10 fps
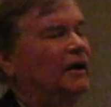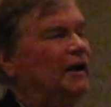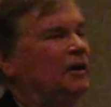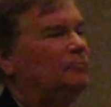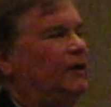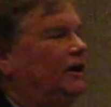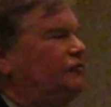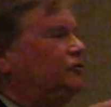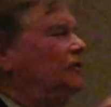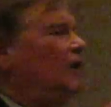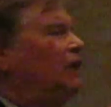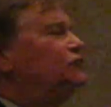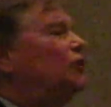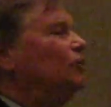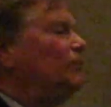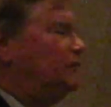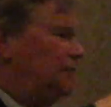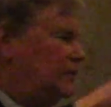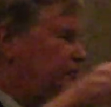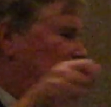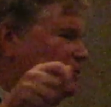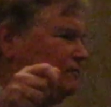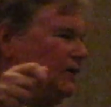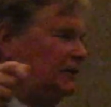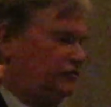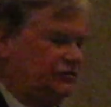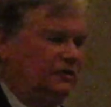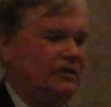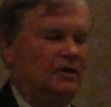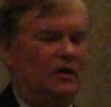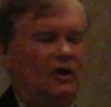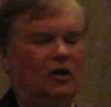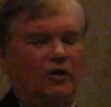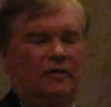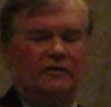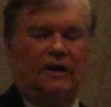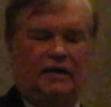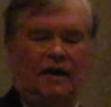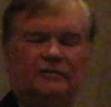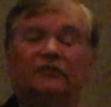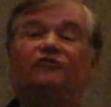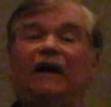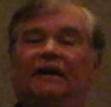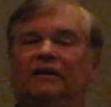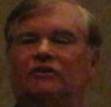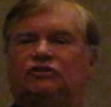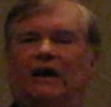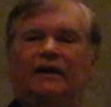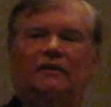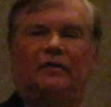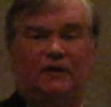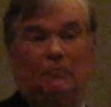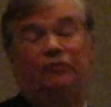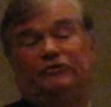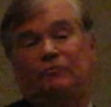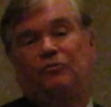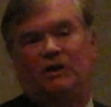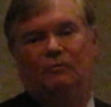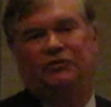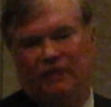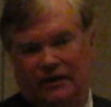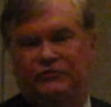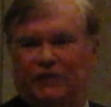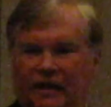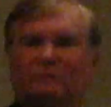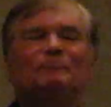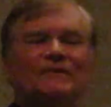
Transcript: night I showed my fellow Democrats, I did a sanity check. I think most of them thought I was not sane.